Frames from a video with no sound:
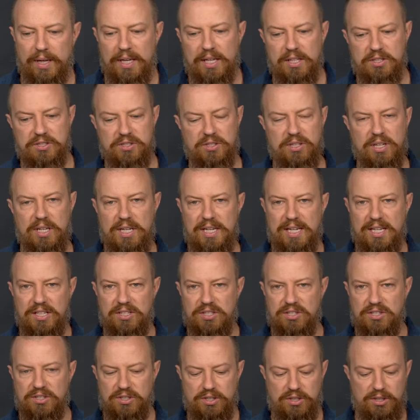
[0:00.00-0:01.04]
it's,
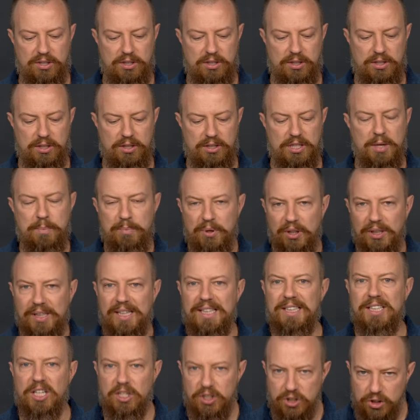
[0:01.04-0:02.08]
it's the
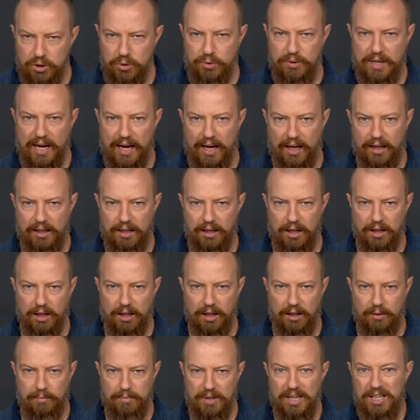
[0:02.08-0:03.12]
ability to do that
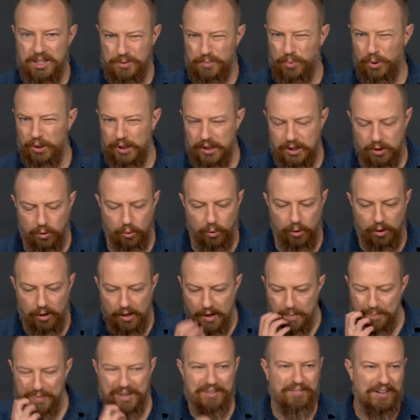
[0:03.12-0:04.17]
uh, is pretty cool.
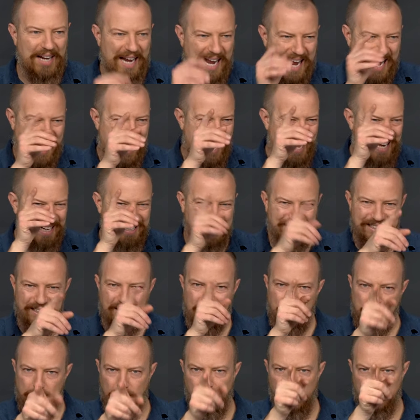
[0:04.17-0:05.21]
But if I had
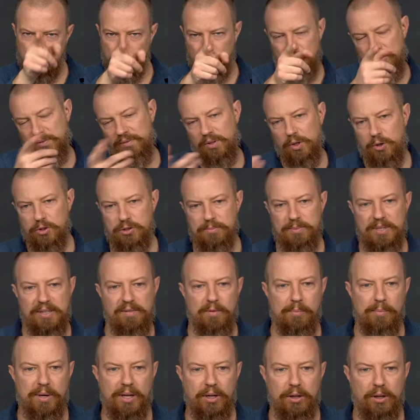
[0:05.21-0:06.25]
multiples of those, it'd be
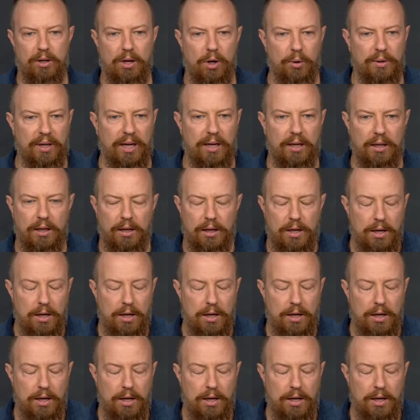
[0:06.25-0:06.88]
even better. Okay,